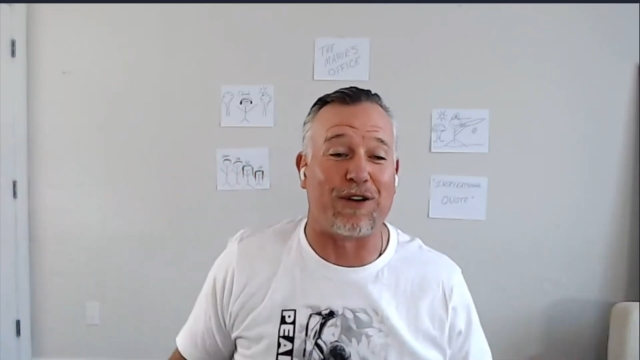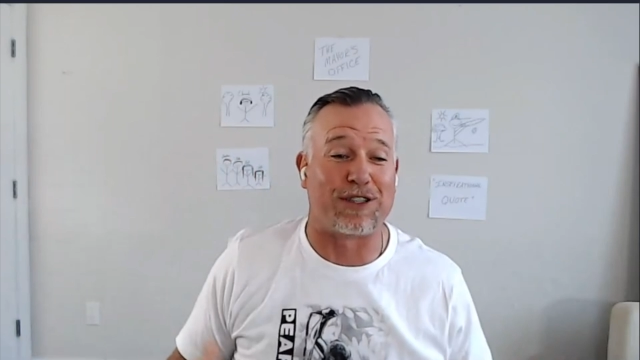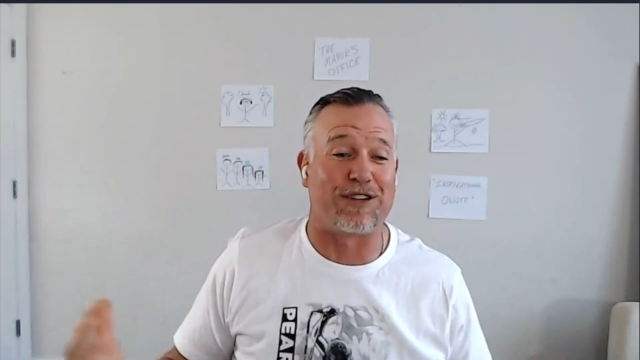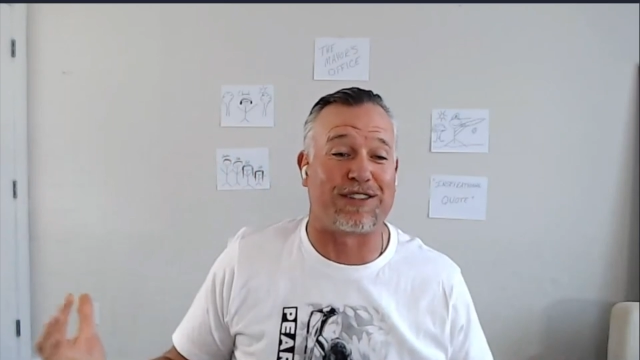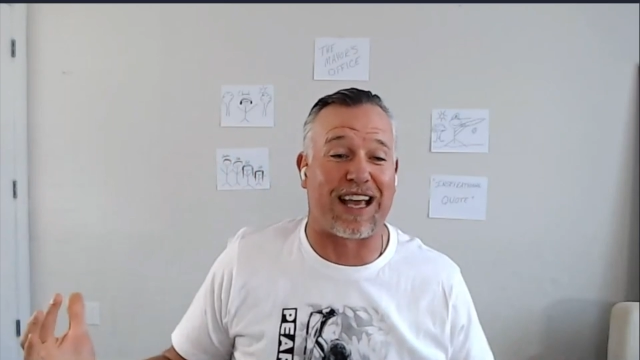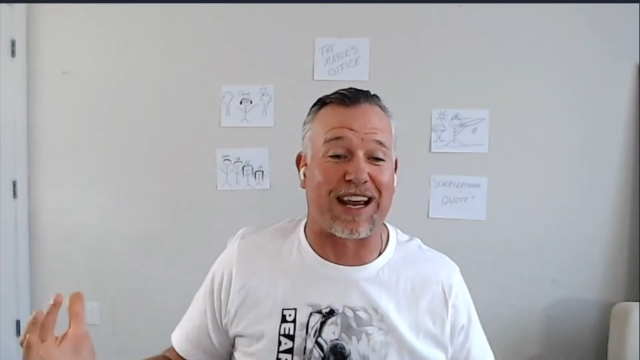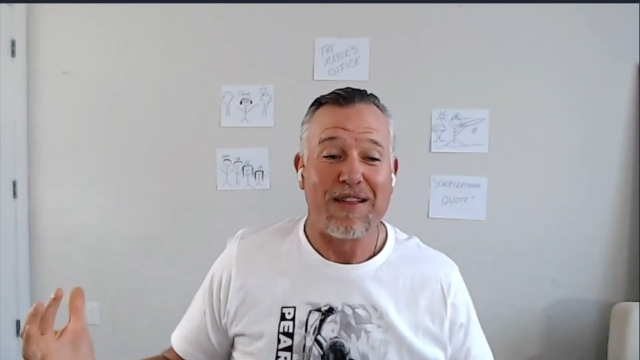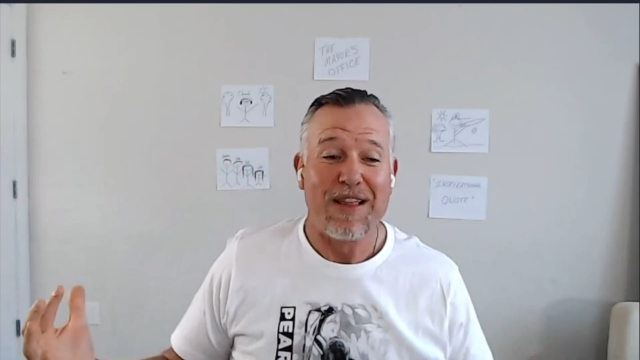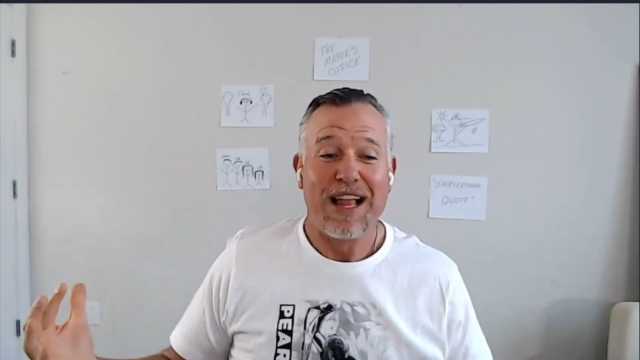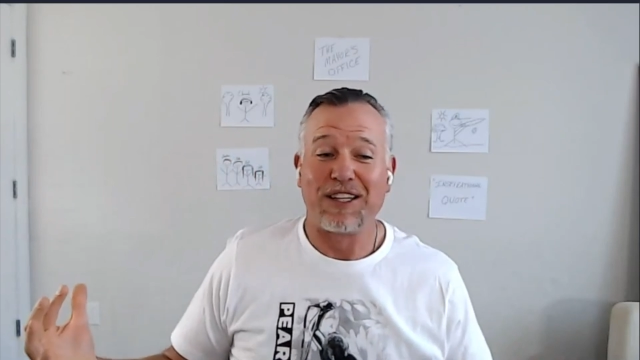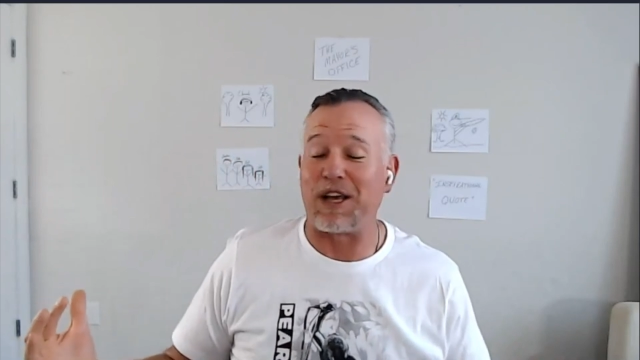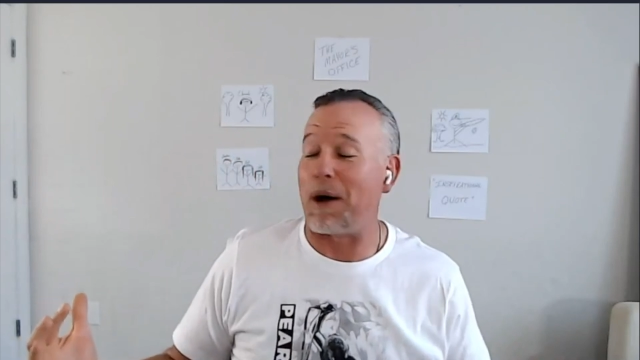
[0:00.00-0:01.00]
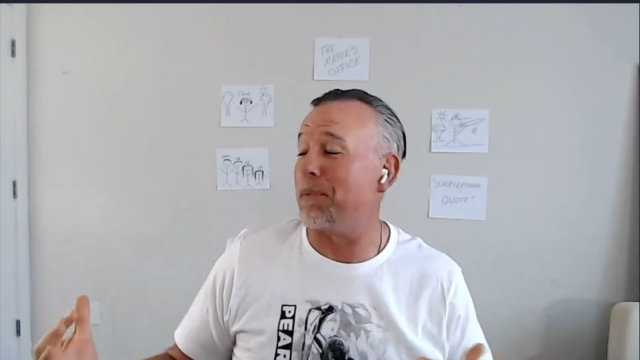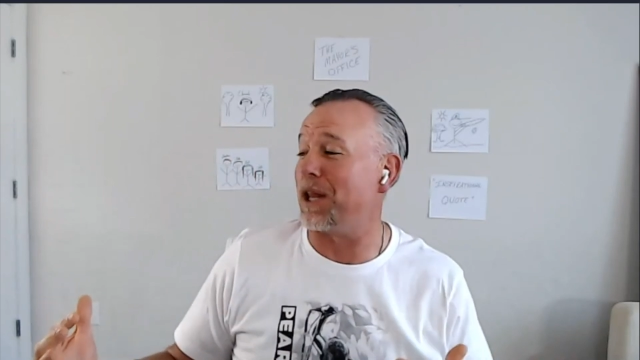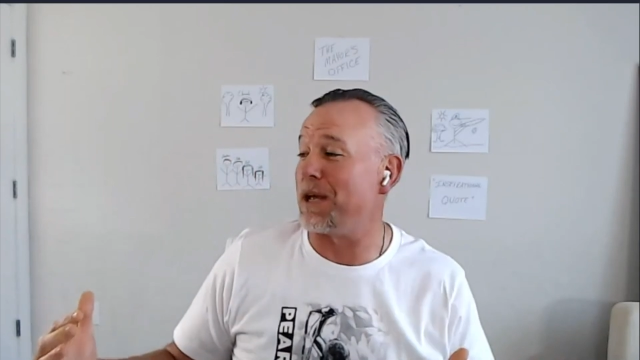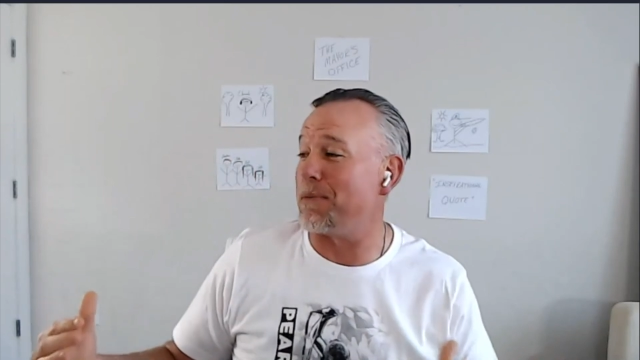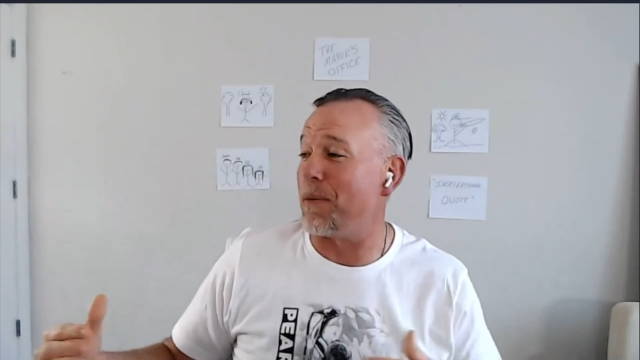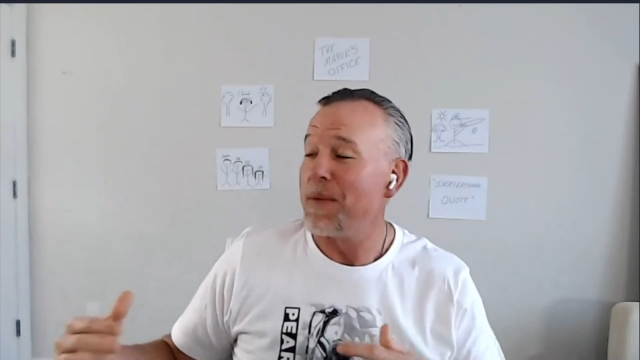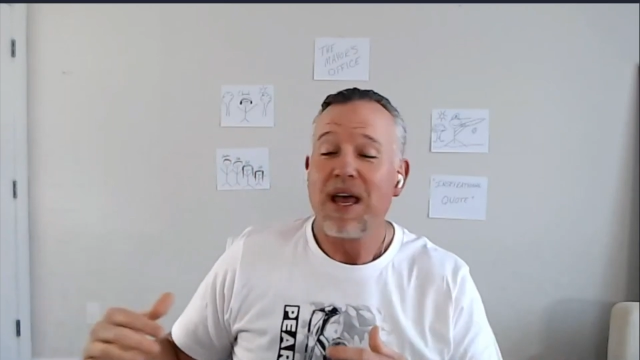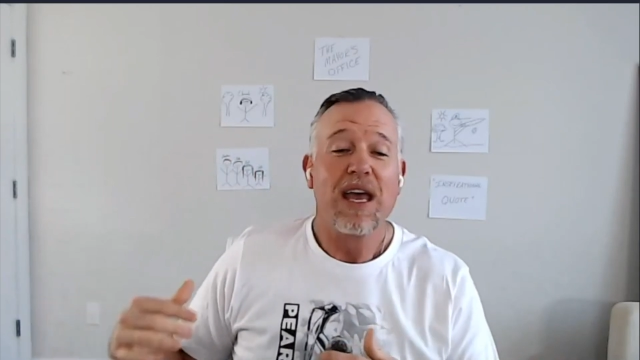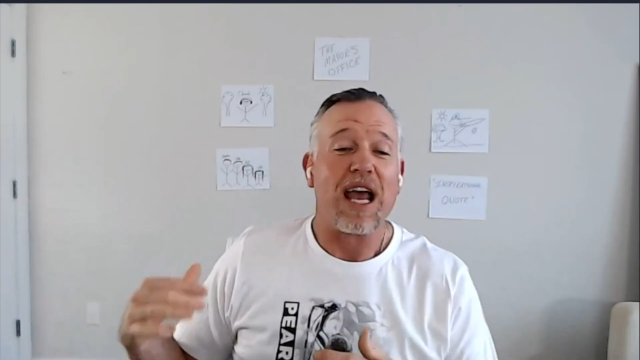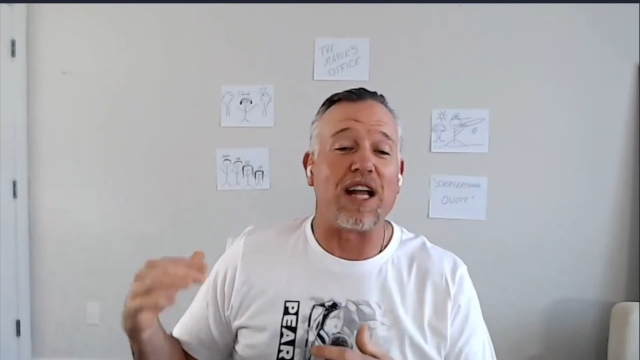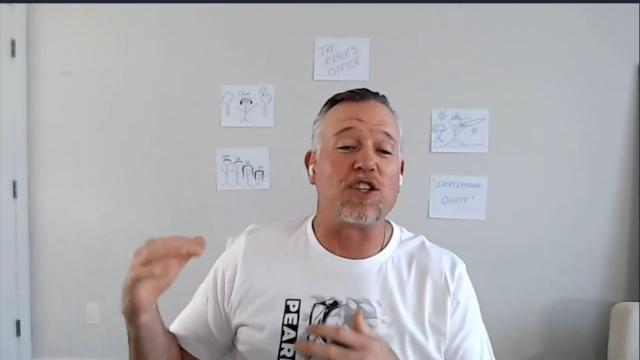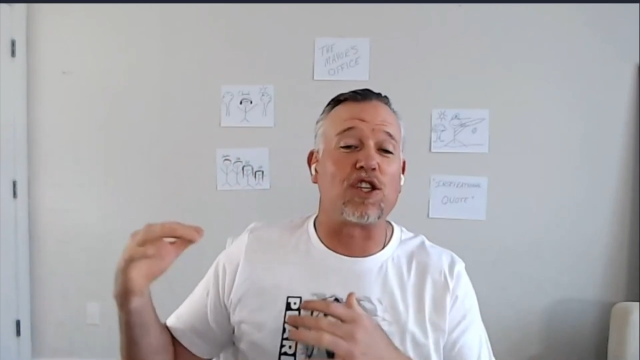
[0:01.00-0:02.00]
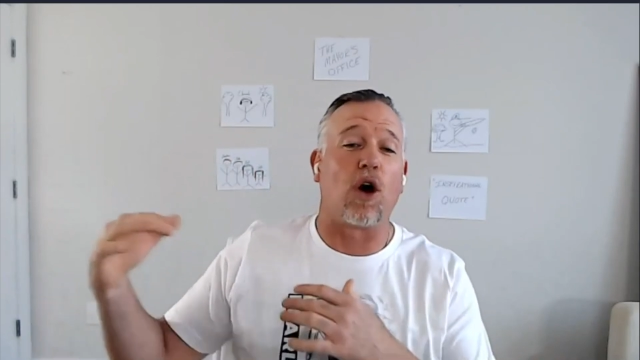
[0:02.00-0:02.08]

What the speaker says: So it's like, it's unbelievable. And